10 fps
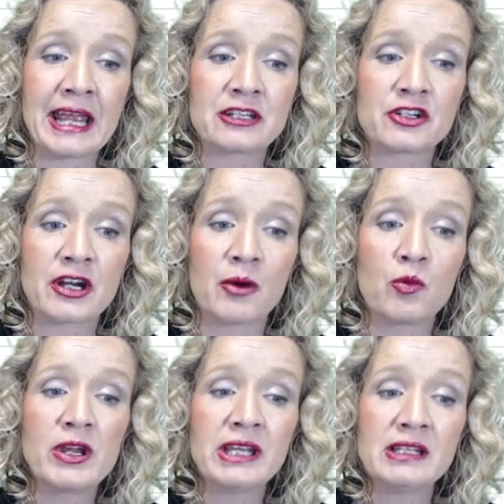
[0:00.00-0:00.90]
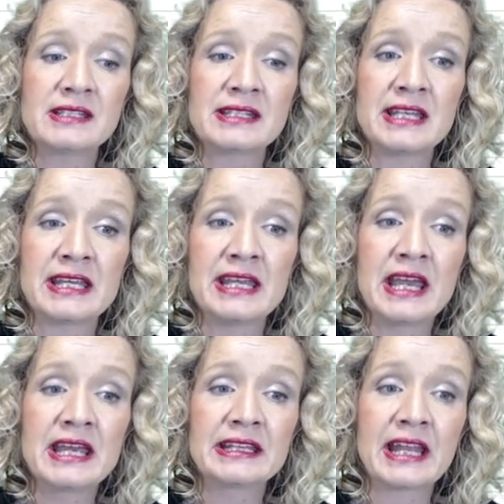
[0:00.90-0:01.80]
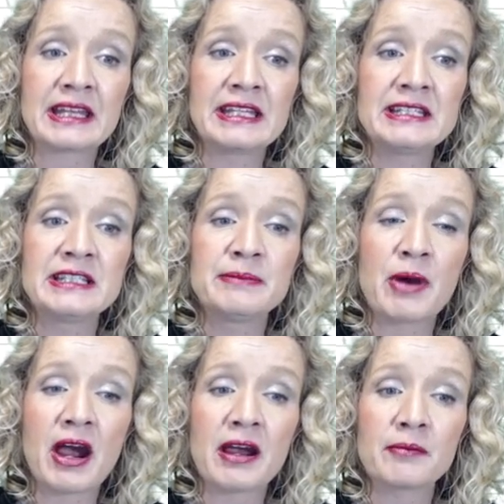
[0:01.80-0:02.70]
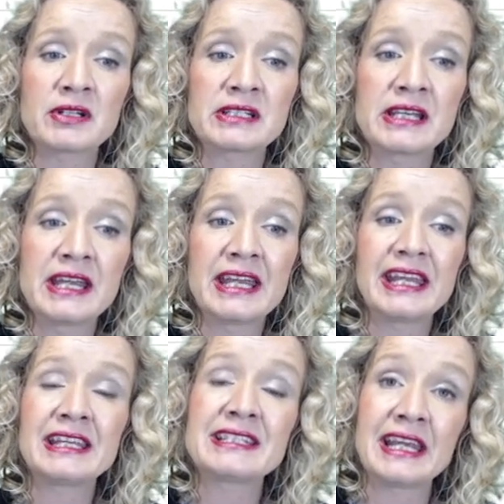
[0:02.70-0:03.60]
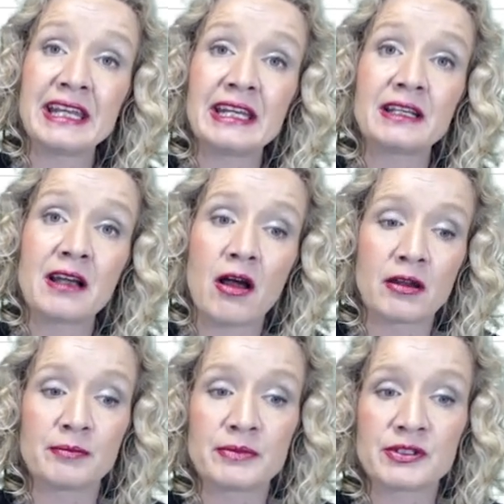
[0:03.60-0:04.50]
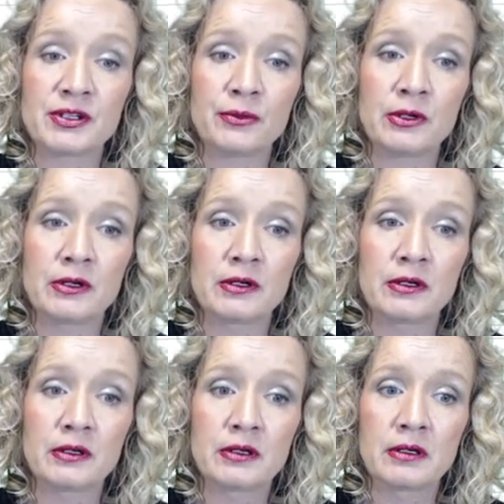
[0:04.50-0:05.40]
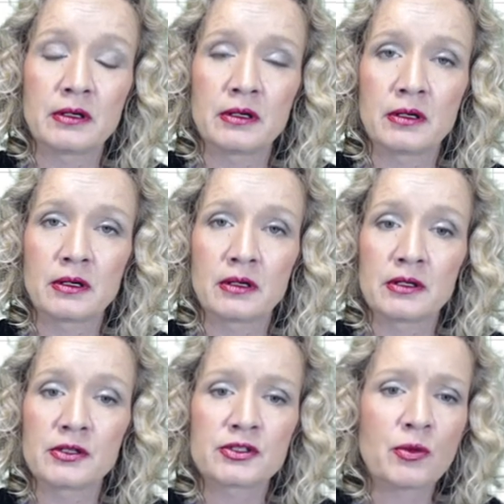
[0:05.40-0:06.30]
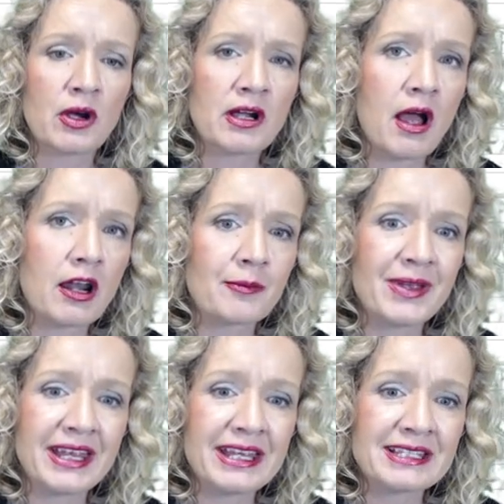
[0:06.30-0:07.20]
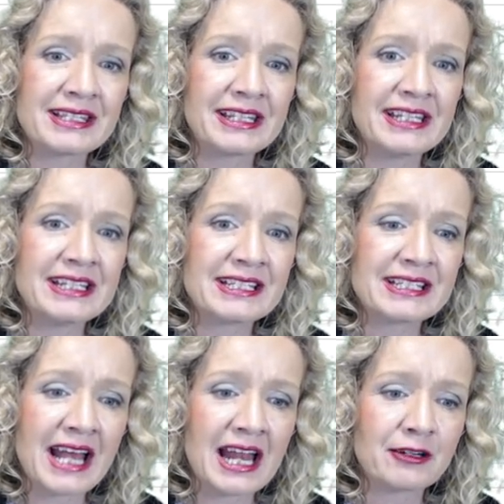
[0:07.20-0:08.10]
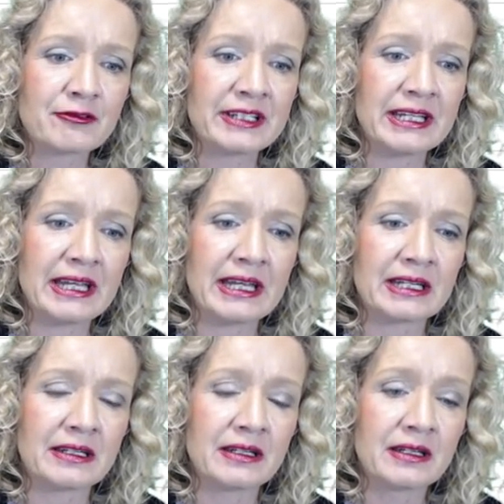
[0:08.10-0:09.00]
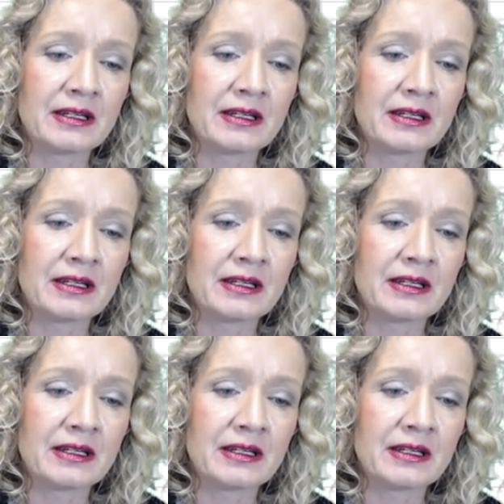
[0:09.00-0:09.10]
enter. And we can see that the department is in column 2. So what column is the salary in?